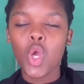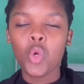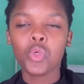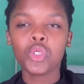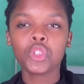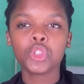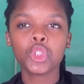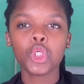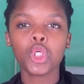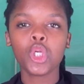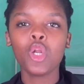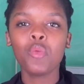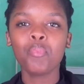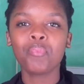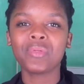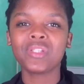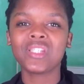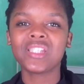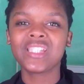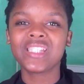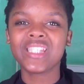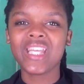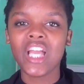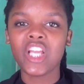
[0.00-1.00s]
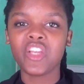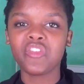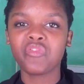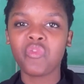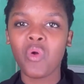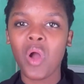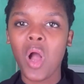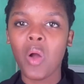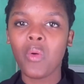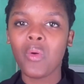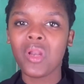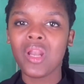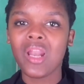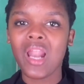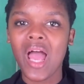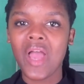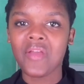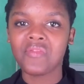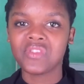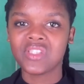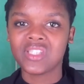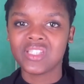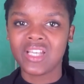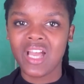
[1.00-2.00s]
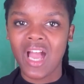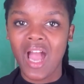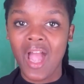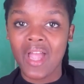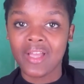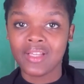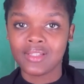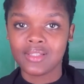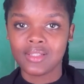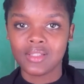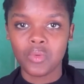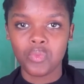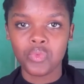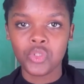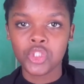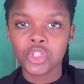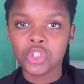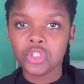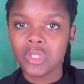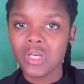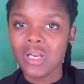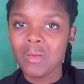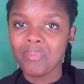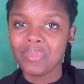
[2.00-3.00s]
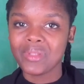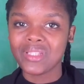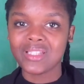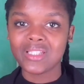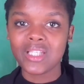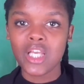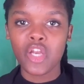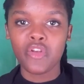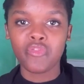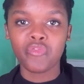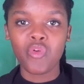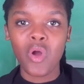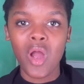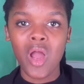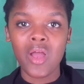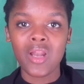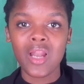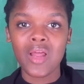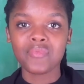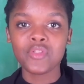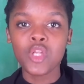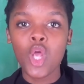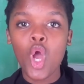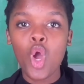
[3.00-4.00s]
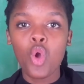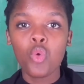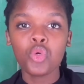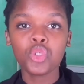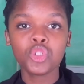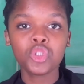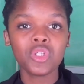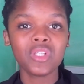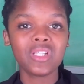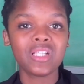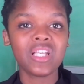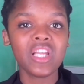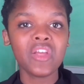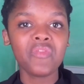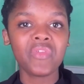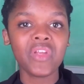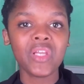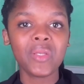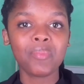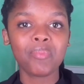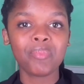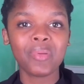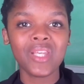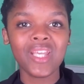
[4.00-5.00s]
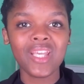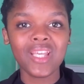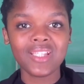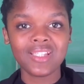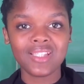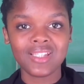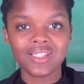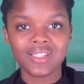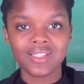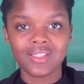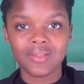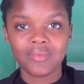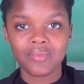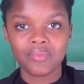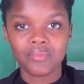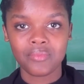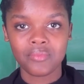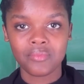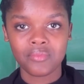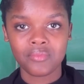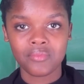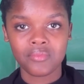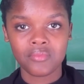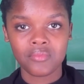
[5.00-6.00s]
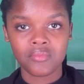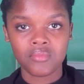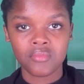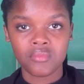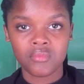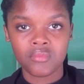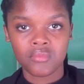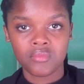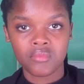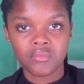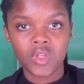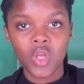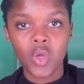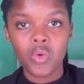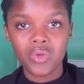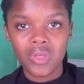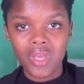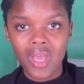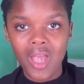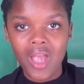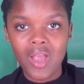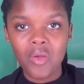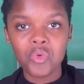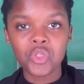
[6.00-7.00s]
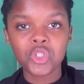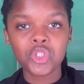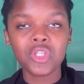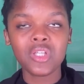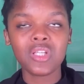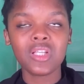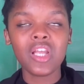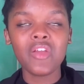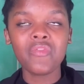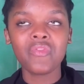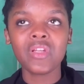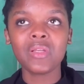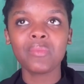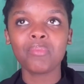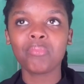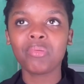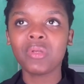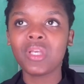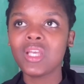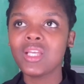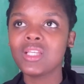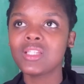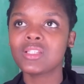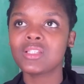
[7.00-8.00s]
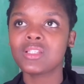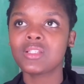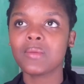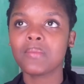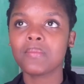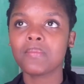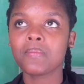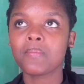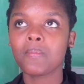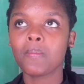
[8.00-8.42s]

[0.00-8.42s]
We shouldn't be scared for our lives, guys. We shouldn't be scared for our lives. We should live in peace. Okay? We should live in peace.